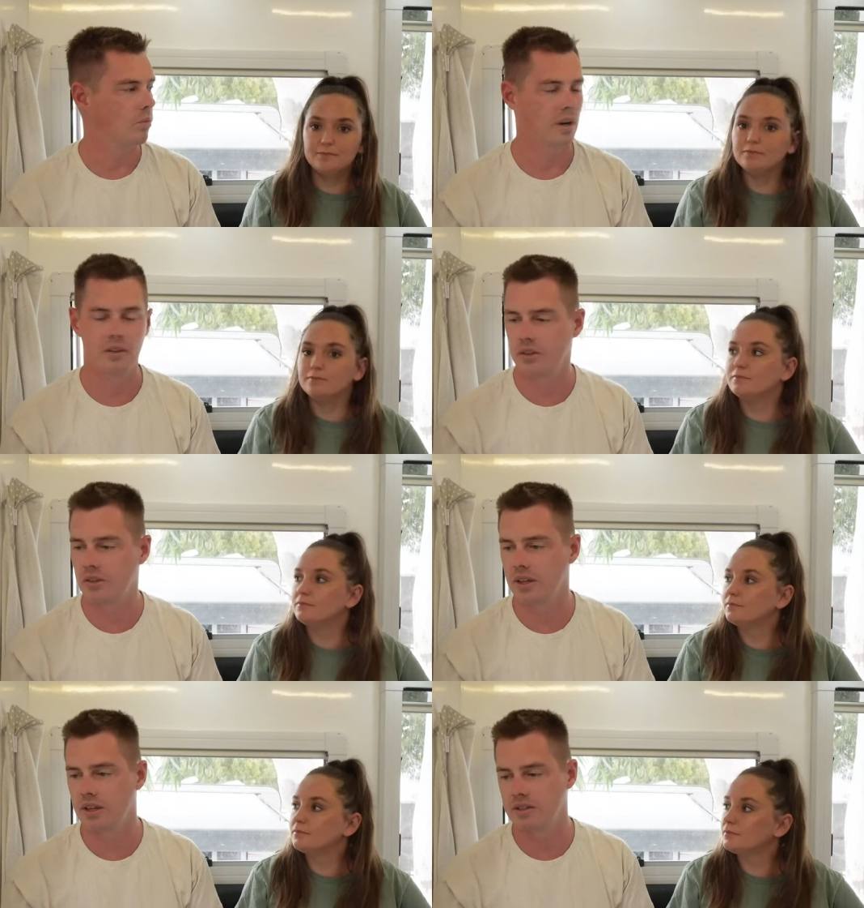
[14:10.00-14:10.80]
Speaker 1: One of the
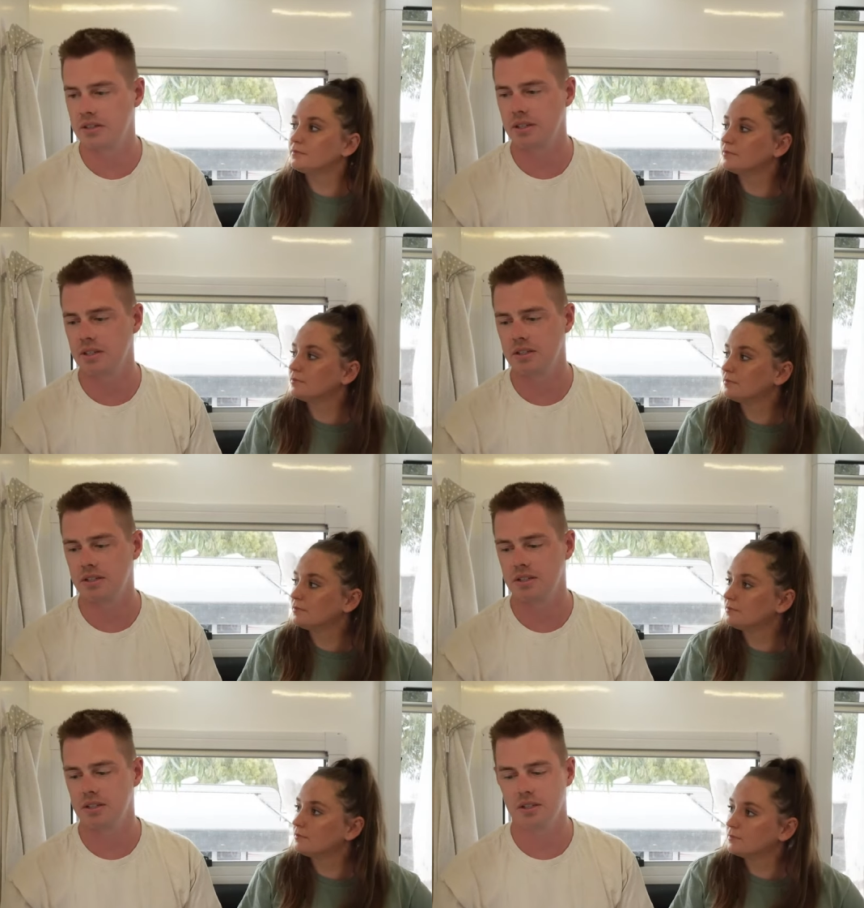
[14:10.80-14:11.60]
things
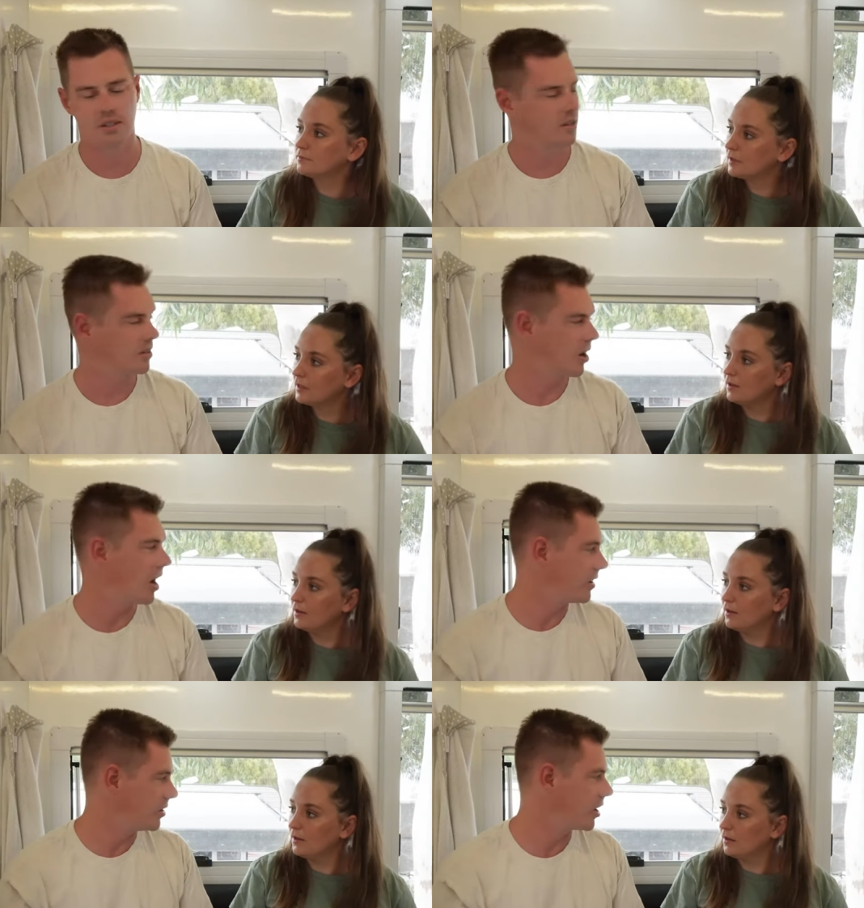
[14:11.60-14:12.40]
that
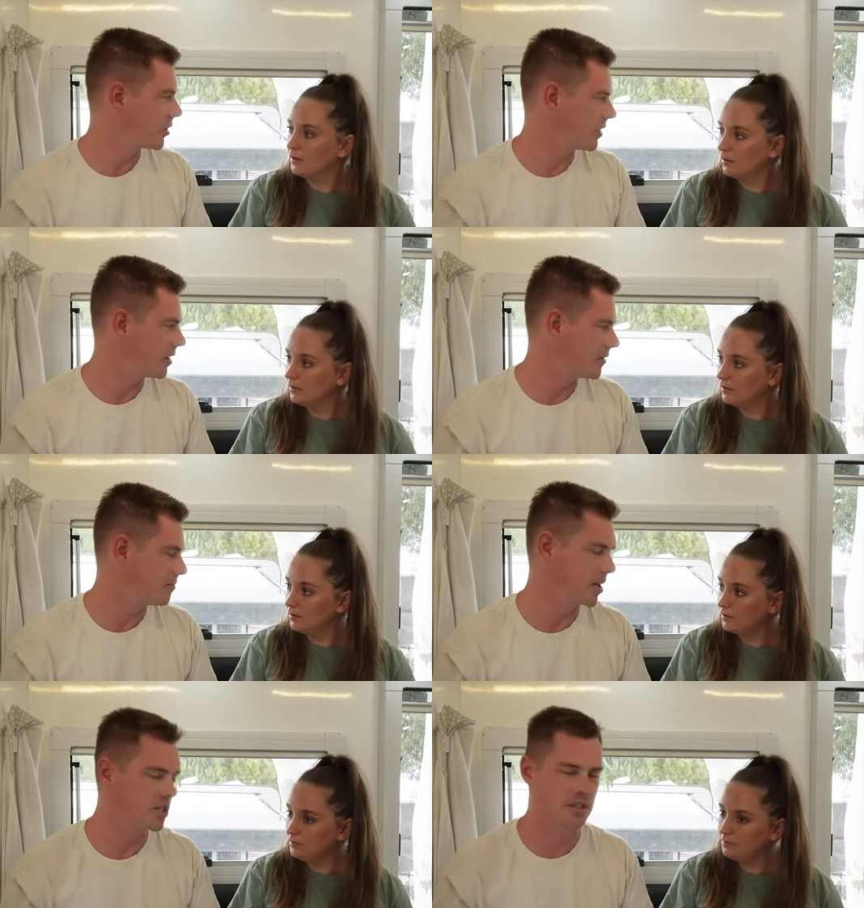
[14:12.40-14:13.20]
I I don't think I've
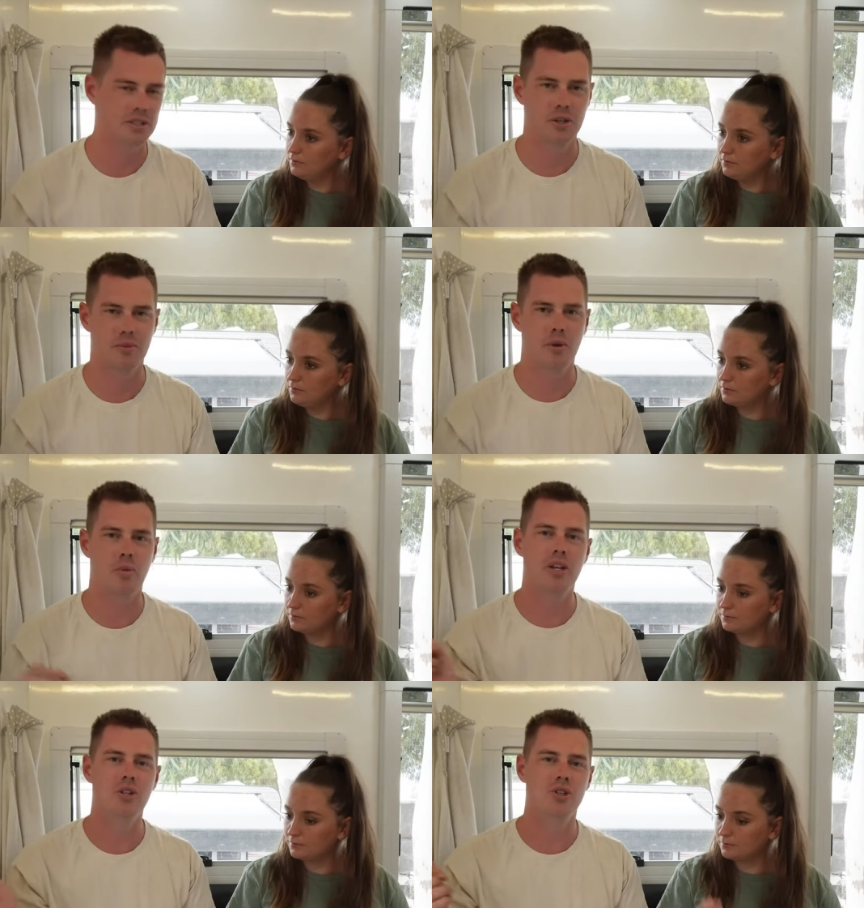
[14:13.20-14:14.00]
even mentioned this to you,
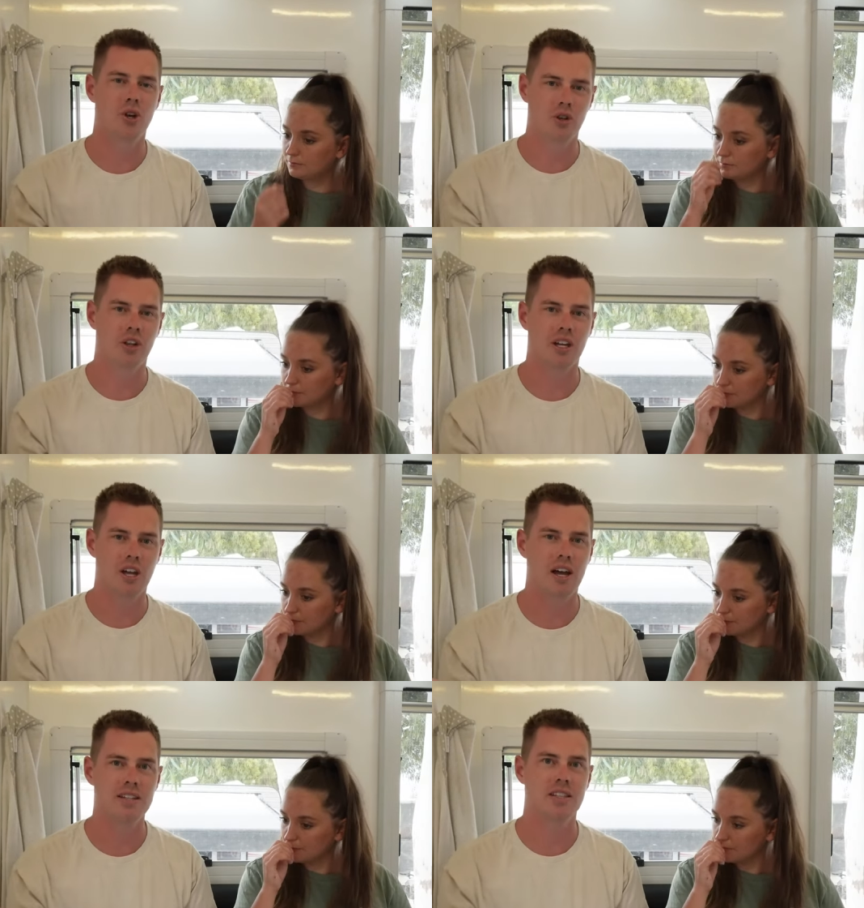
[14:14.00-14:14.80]
but when you turn on the
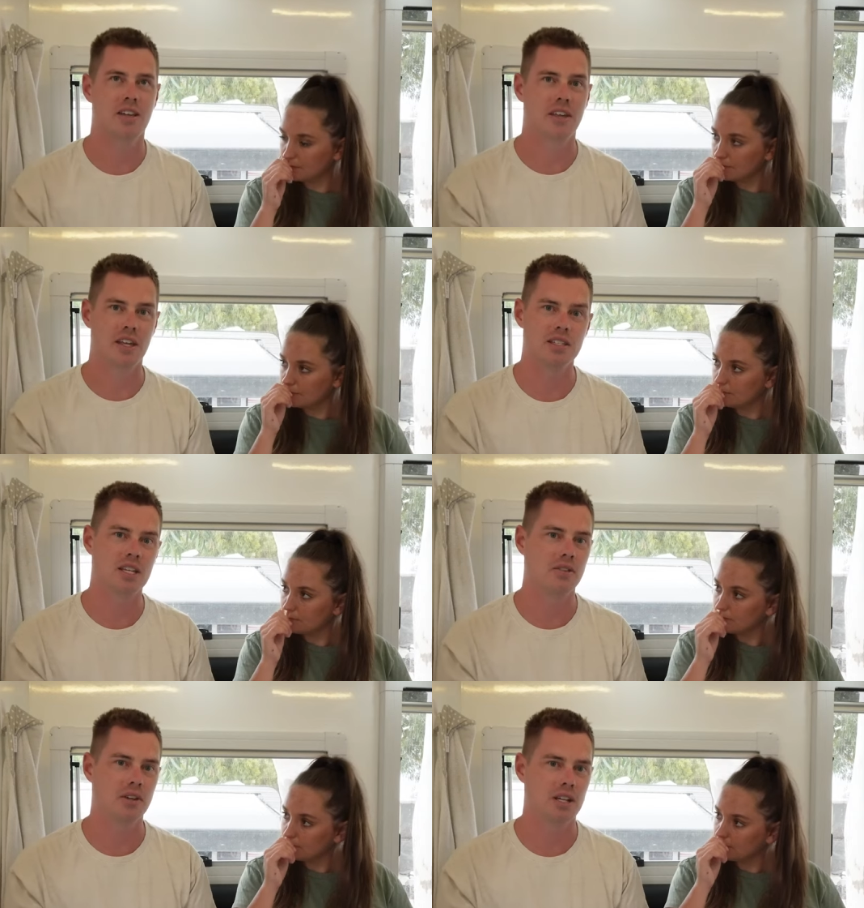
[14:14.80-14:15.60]
lights, like the
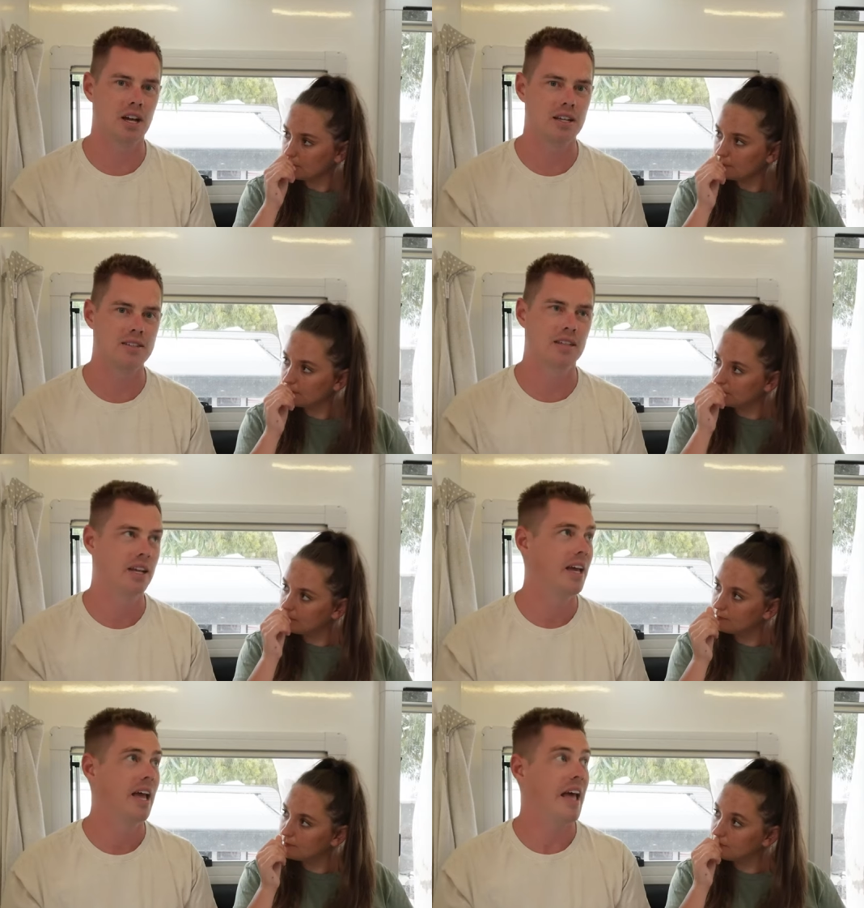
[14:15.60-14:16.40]
interior lights,
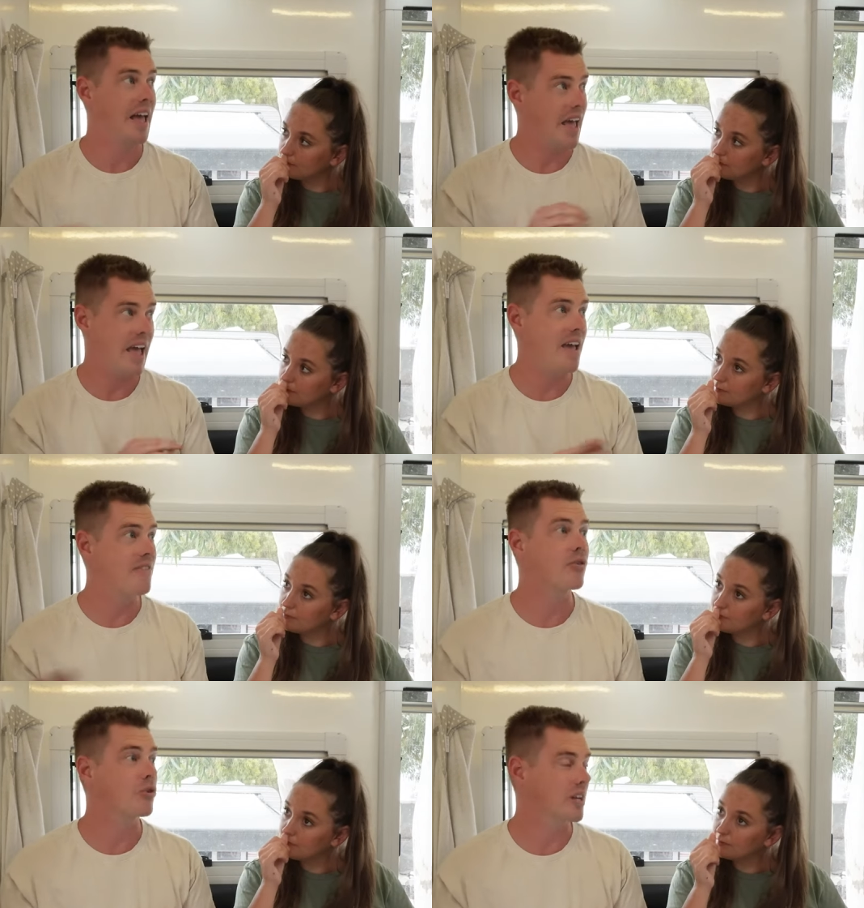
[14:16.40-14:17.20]

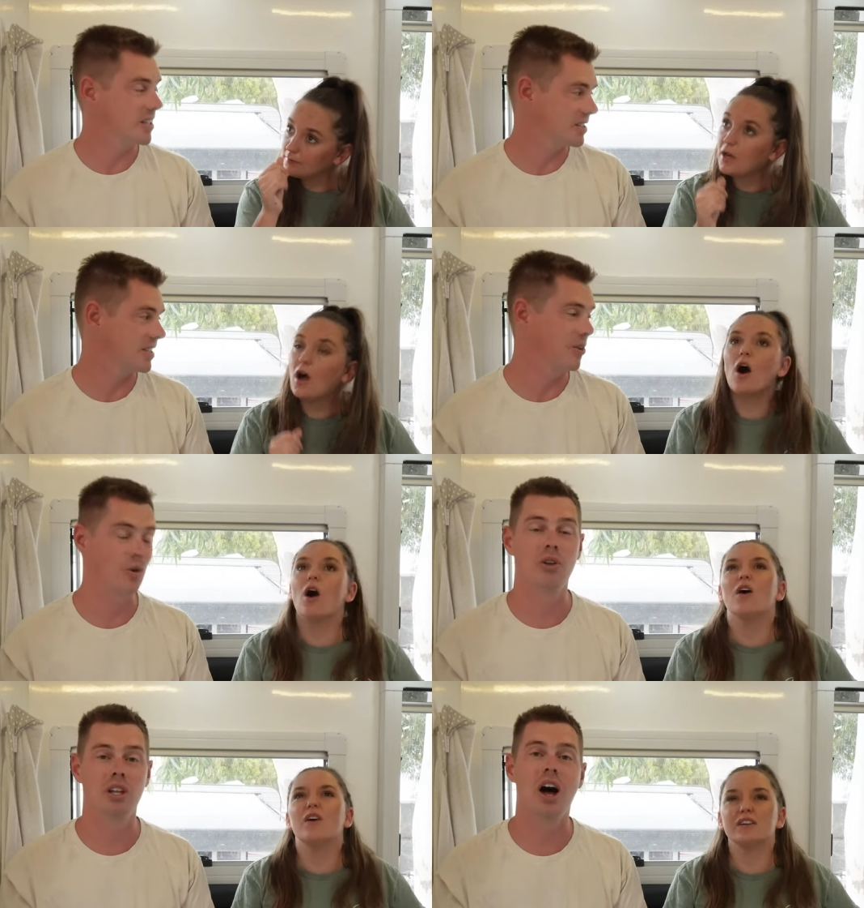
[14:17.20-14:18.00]
every
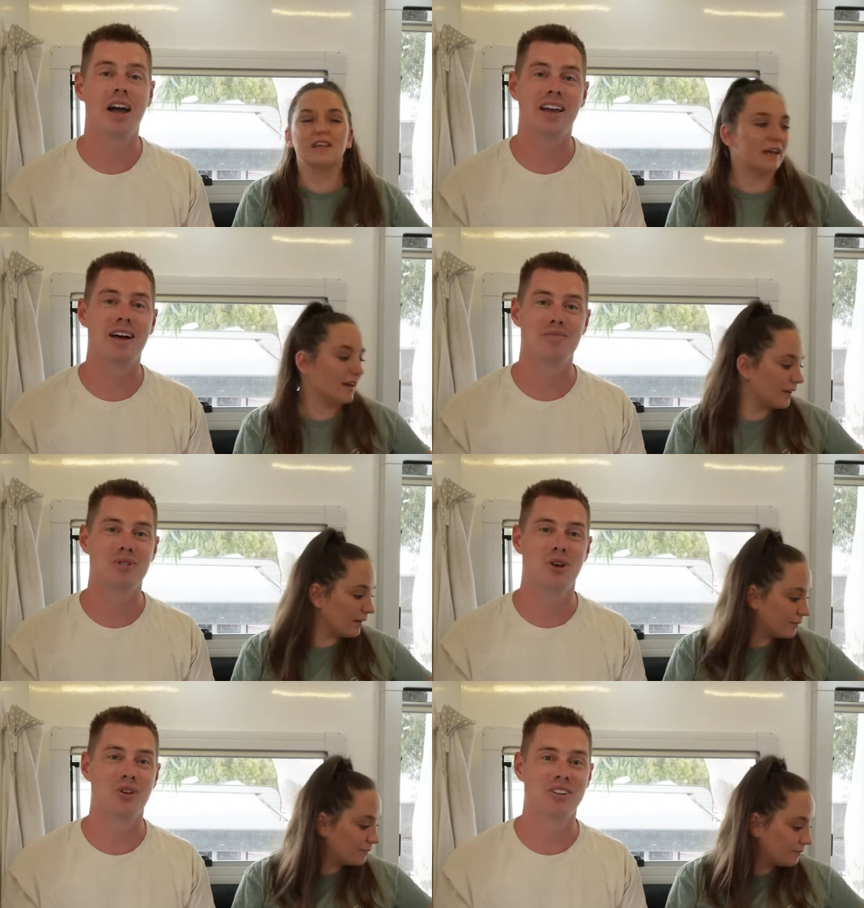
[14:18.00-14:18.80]
single oh, light yeah.
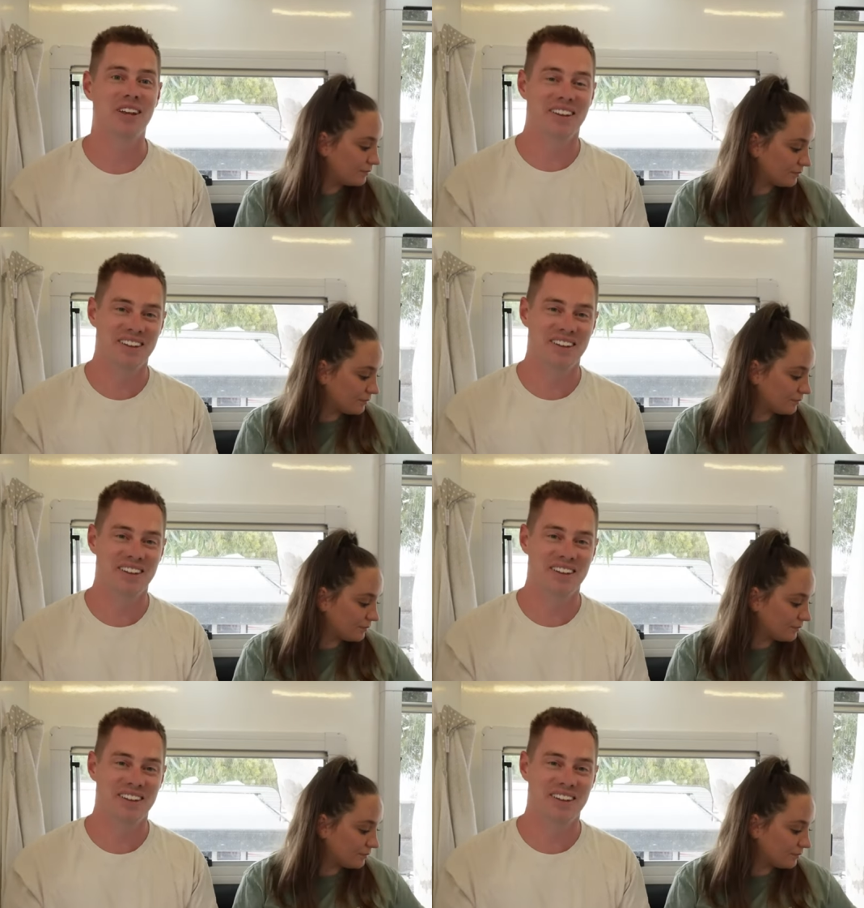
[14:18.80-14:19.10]
comes on.